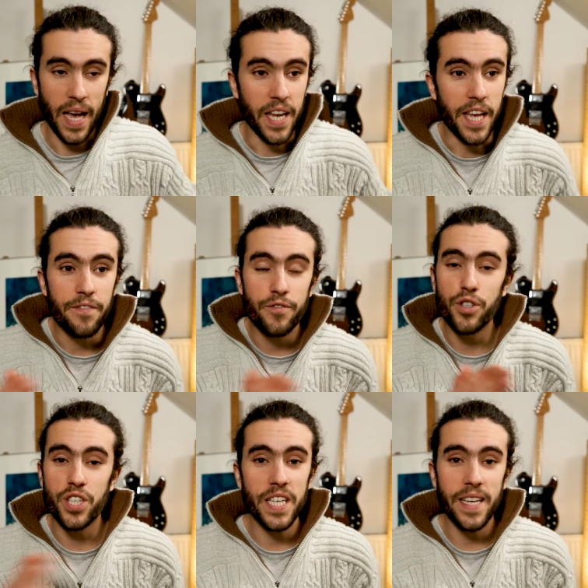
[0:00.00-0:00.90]
And if you
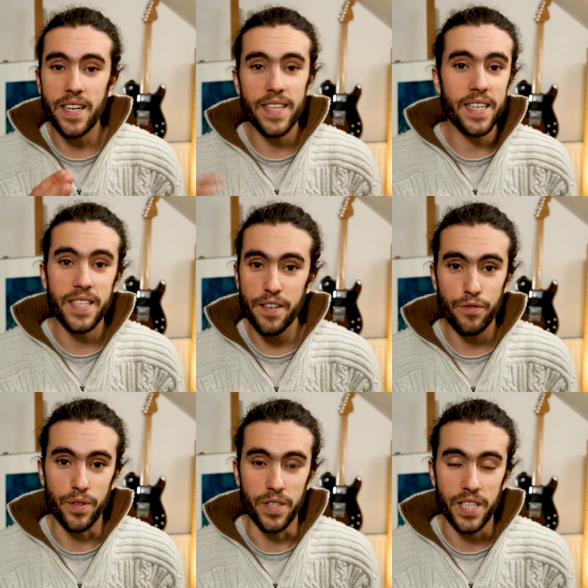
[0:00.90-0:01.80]
see a clear
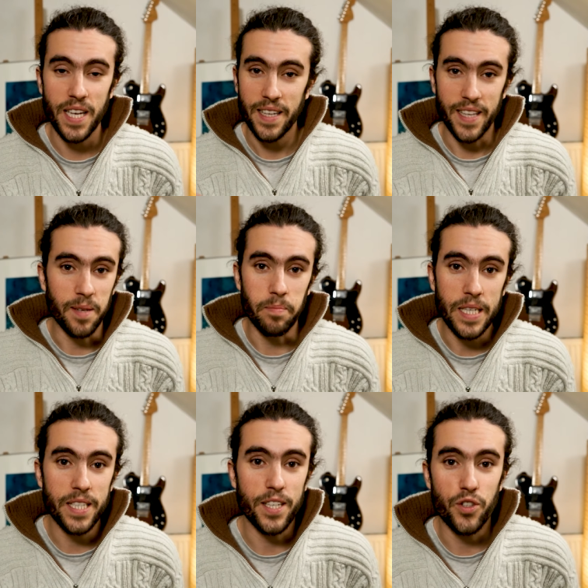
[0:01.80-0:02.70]
difference, then it
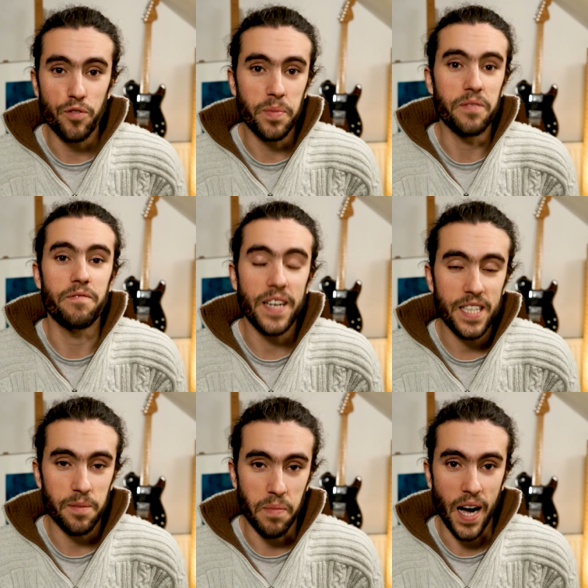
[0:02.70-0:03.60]
means that you've been
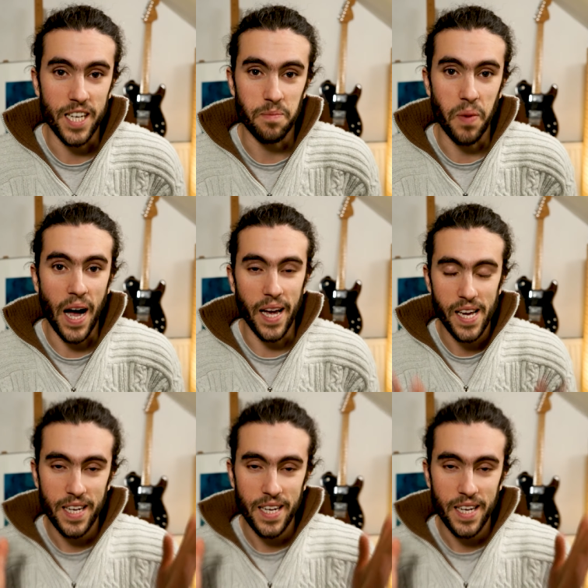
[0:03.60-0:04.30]
victimized by